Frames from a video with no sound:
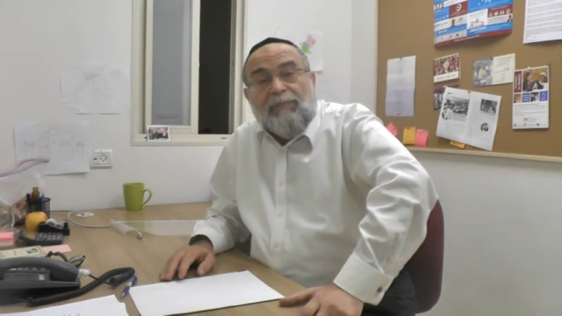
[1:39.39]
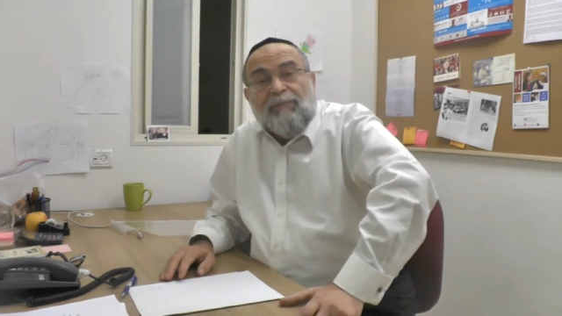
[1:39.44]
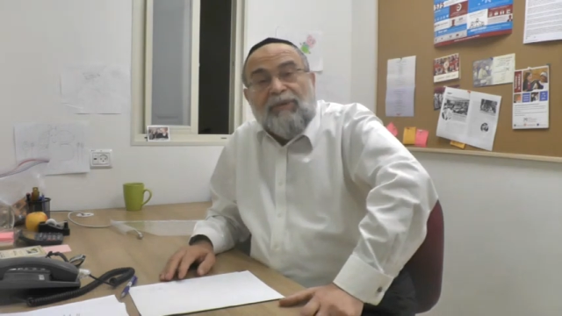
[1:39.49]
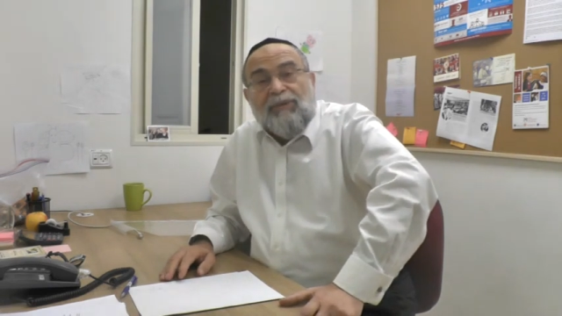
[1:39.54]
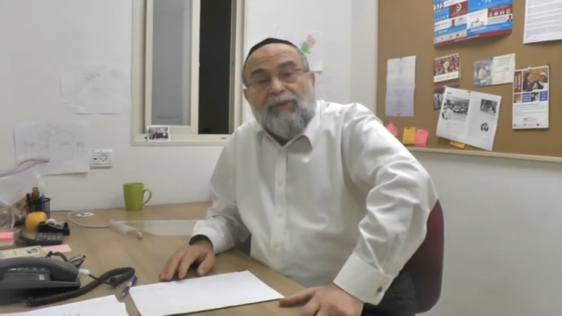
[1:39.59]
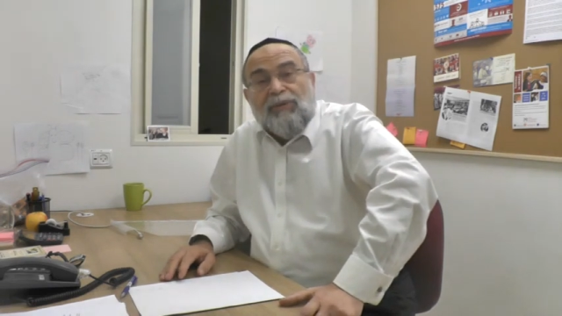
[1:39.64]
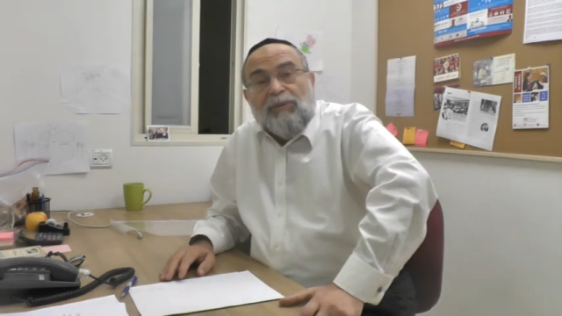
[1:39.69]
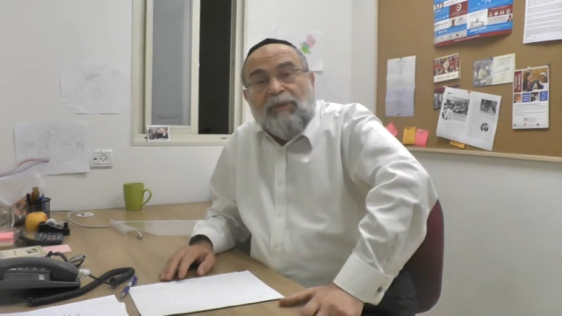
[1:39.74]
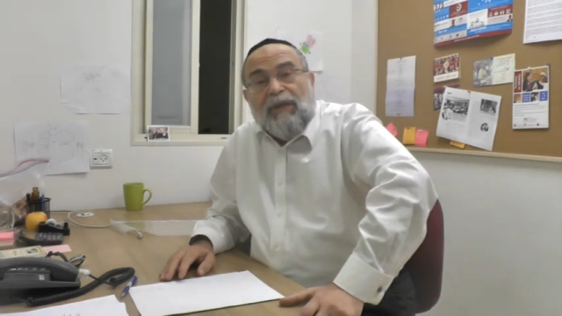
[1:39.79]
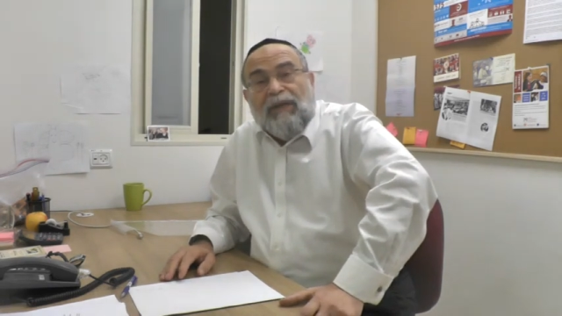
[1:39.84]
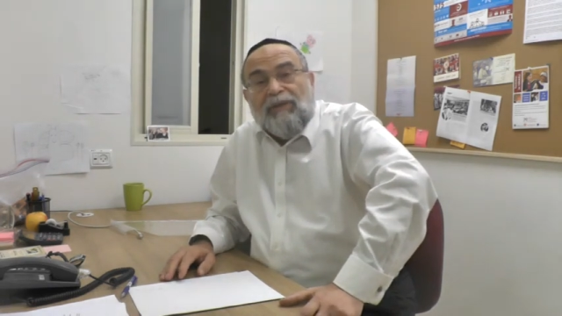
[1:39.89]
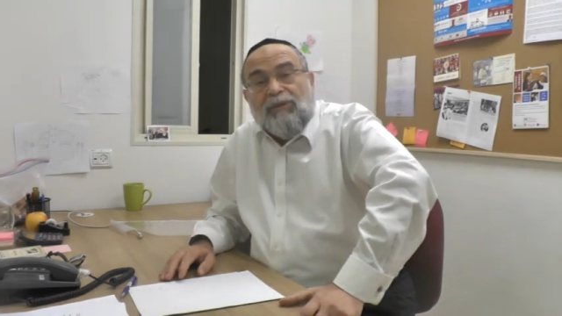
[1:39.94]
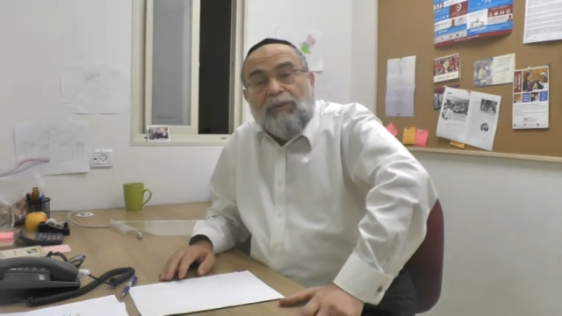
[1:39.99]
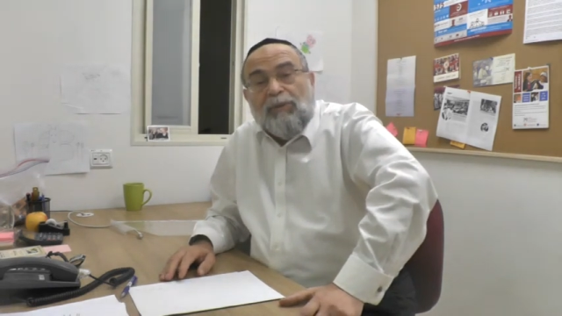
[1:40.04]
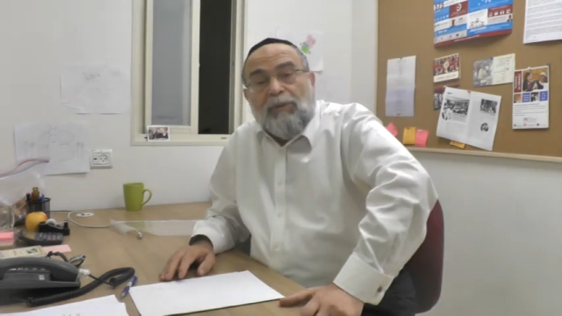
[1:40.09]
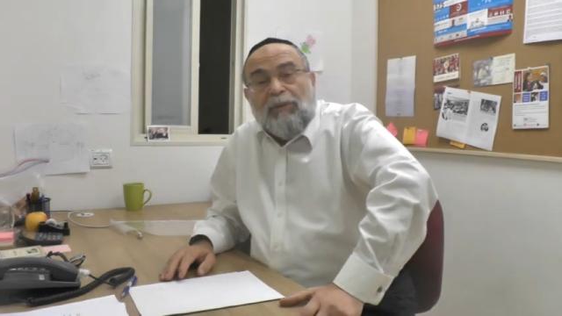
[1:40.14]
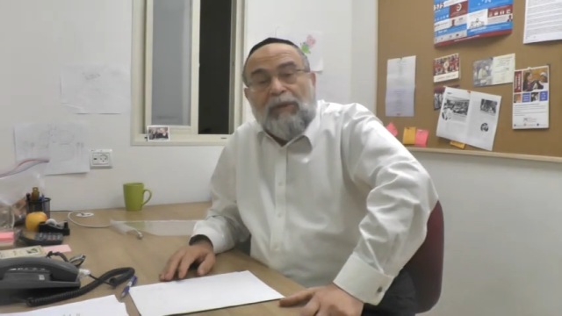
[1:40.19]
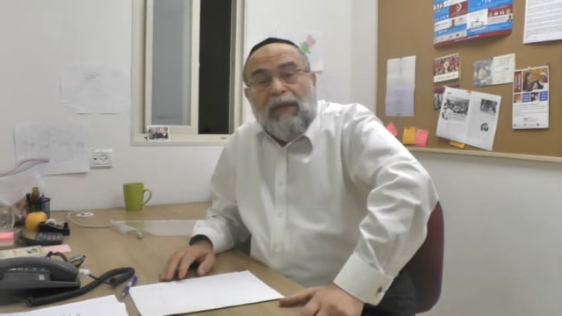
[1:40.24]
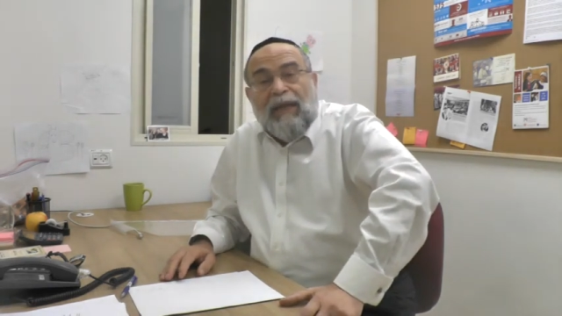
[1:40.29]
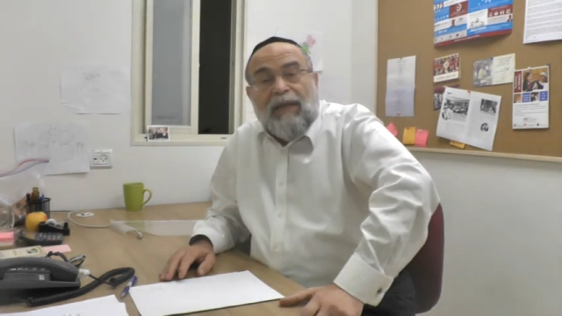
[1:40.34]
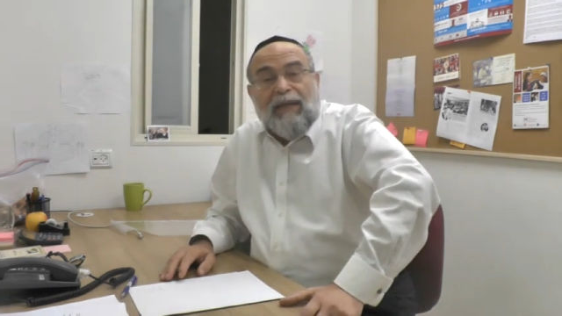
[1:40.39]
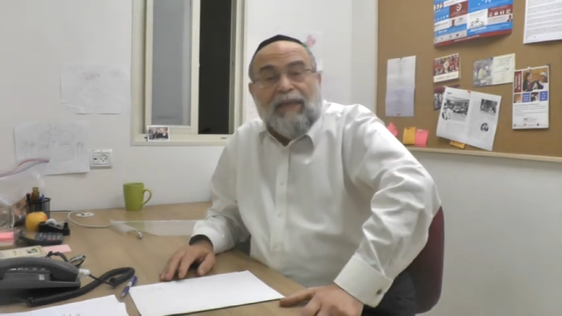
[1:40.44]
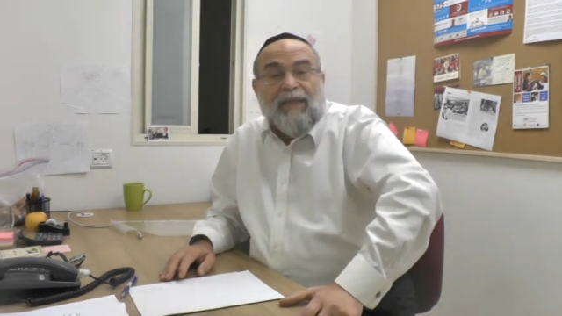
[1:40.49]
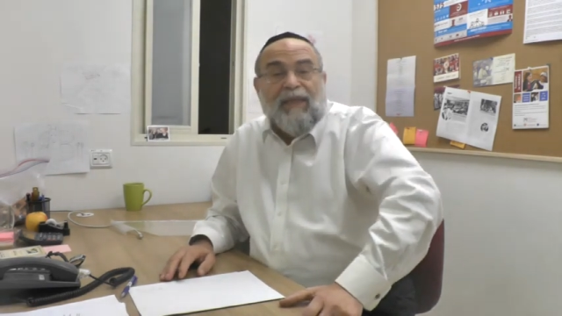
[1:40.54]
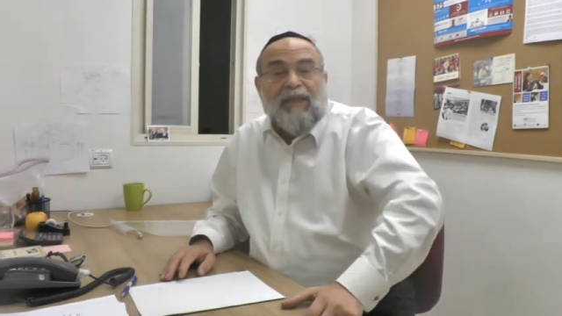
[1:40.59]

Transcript: b'torat olah